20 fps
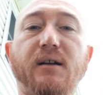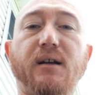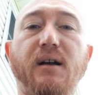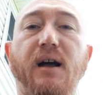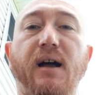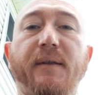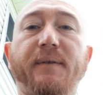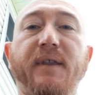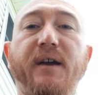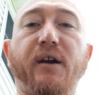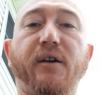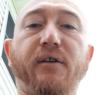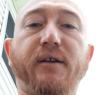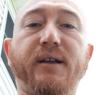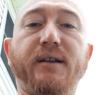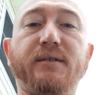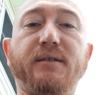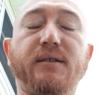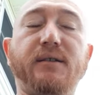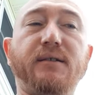on their
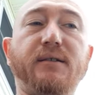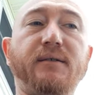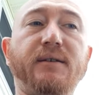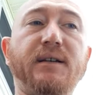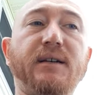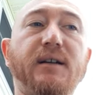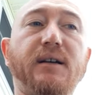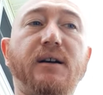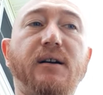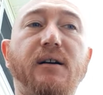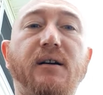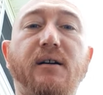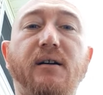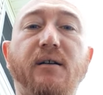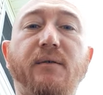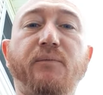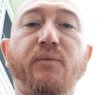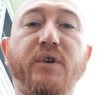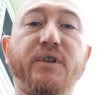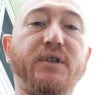end,
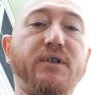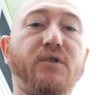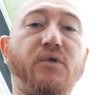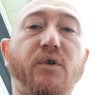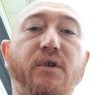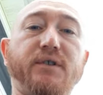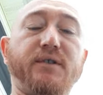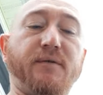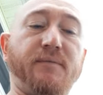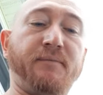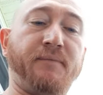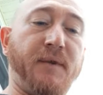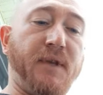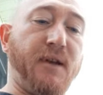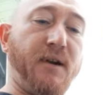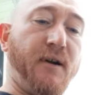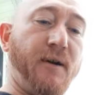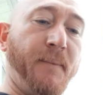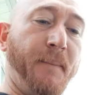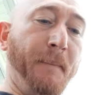um, which is awesome, you
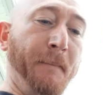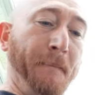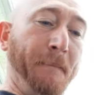know.